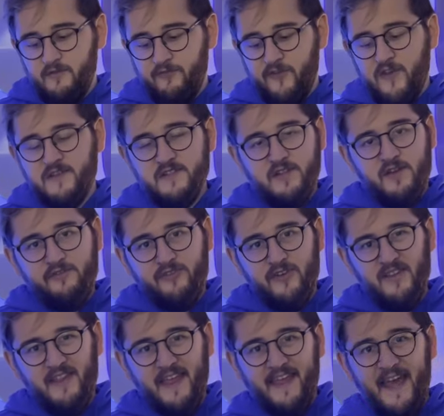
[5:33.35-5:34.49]
first off,
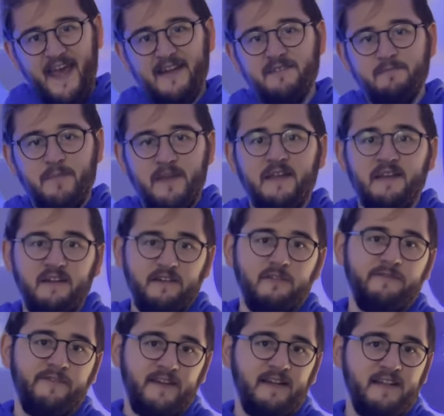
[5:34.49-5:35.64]
they can be a little
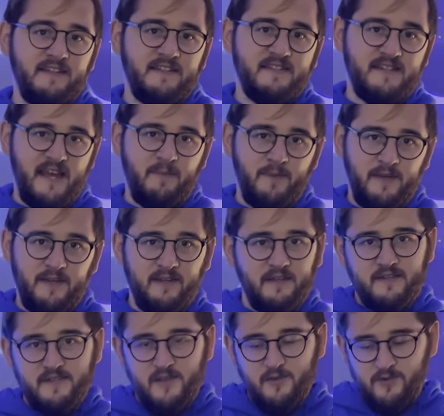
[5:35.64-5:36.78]
fiddly to snap
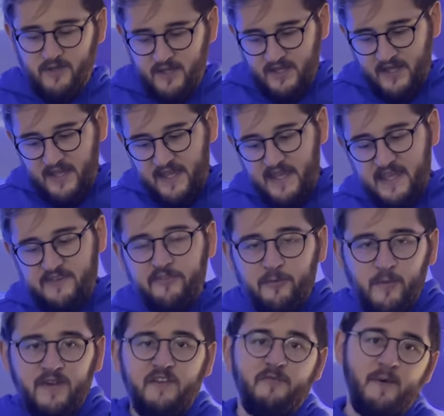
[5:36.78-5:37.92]
in. So even
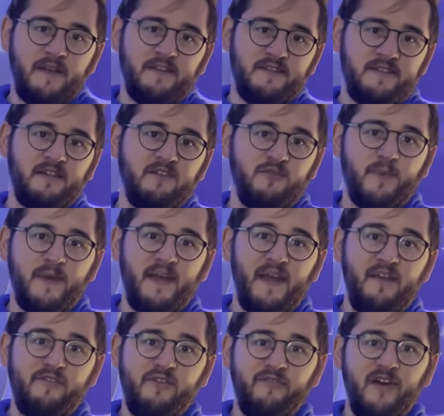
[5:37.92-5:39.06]
when you've practiced a little bit,
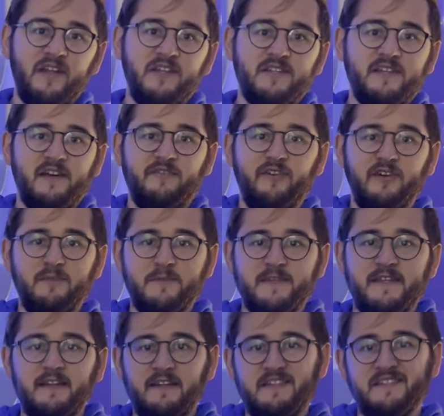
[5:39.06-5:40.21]
if you find yourself on a
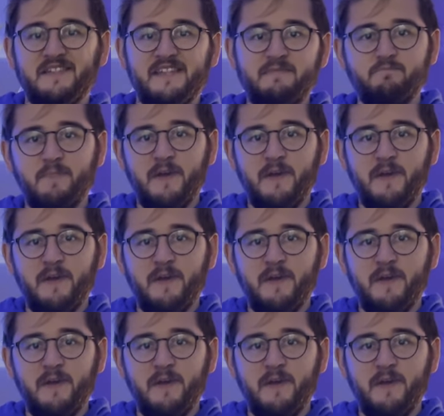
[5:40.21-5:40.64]
particularly steep